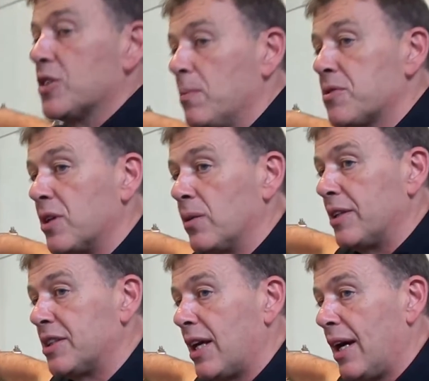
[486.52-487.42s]
comes through
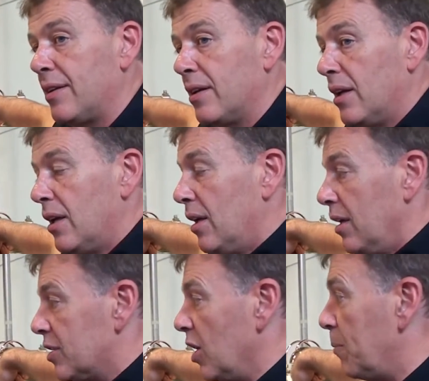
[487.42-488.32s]
this side,
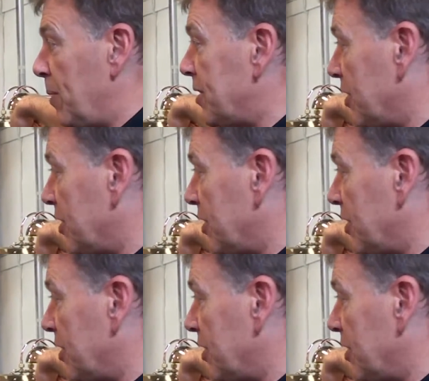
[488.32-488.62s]
so pretty